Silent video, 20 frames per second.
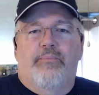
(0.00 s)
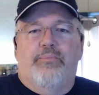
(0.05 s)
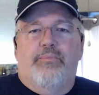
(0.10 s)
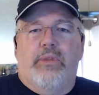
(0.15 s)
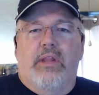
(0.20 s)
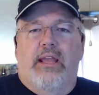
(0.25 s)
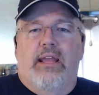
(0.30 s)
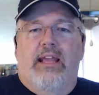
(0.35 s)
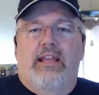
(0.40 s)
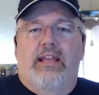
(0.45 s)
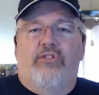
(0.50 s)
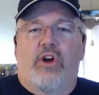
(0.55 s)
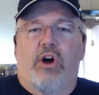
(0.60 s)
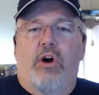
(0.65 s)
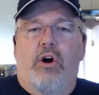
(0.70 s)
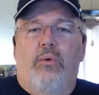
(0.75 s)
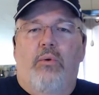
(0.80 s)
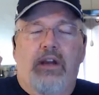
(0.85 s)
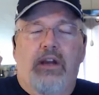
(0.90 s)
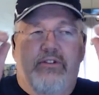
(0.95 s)
it's
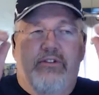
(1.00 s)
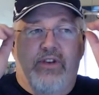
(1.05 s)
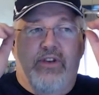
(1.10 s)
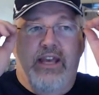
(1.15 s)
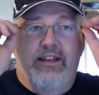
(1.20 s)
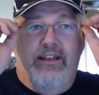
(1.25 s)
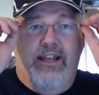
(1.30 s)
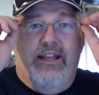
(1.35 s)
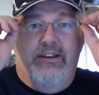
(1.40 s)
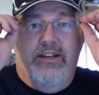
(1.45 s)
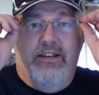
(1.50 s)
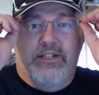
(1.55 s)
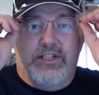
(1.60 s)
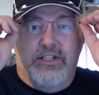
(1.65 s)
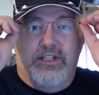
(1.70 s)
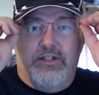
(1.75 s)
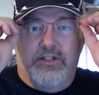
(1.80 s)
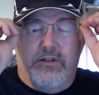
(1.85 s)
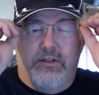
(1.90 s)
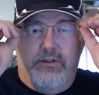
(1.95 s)
always, and this
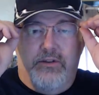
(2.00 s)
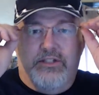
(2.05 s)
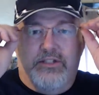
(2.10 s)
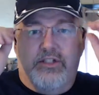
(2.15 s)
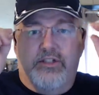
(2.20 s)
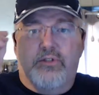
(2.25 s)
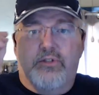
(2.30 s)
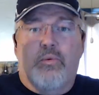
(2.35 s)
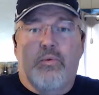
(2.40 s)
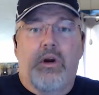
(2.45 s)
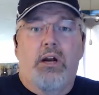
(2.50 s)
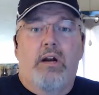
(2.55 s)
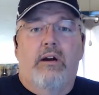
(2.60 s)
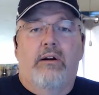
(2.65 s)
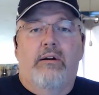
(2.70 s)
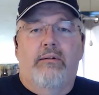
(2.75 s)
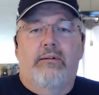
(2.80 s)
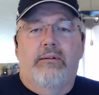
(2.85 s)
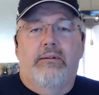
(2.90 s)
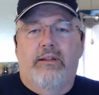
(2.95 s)
is where